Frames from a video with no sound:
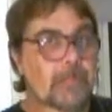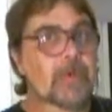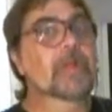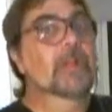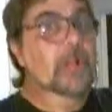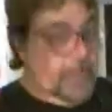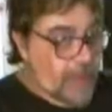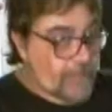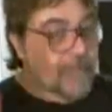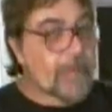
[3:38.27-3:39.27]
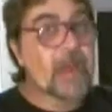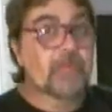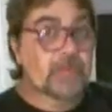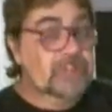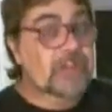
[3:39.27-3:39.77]
but
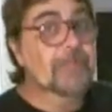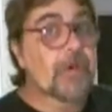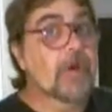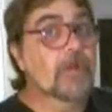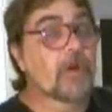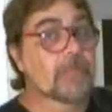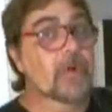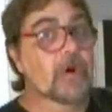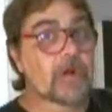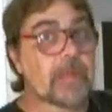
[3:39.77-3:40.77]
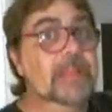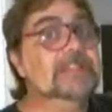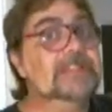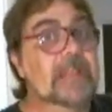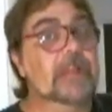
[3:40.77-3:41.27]
Everybody would sleep under an
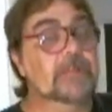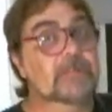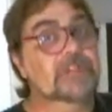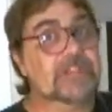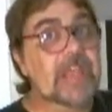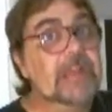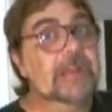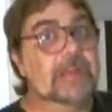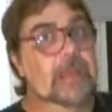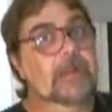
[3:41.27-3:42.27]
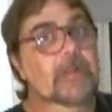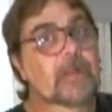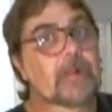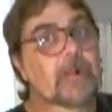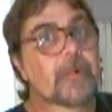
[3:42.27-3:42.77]
insect a mosquito net
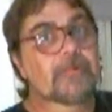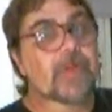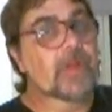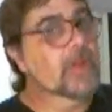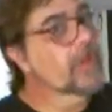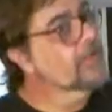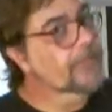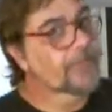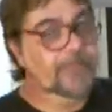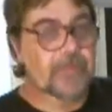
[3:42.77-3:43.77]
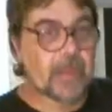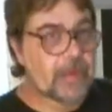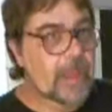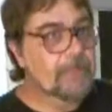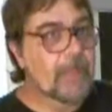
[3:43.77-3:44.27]
because
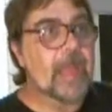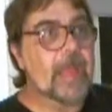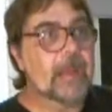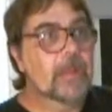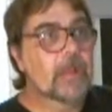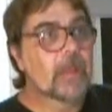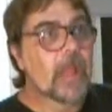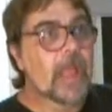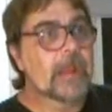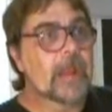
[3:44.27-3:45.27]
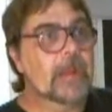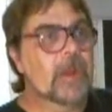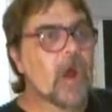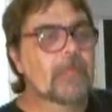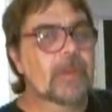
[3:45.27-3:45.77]
they bad. And,
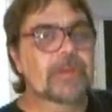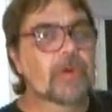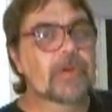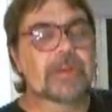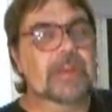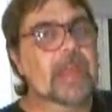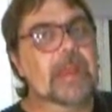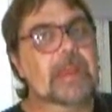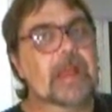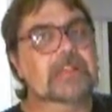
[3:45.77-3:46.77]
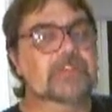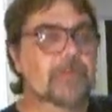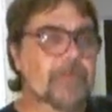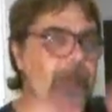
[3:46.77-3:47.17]
and normally during the day they're not so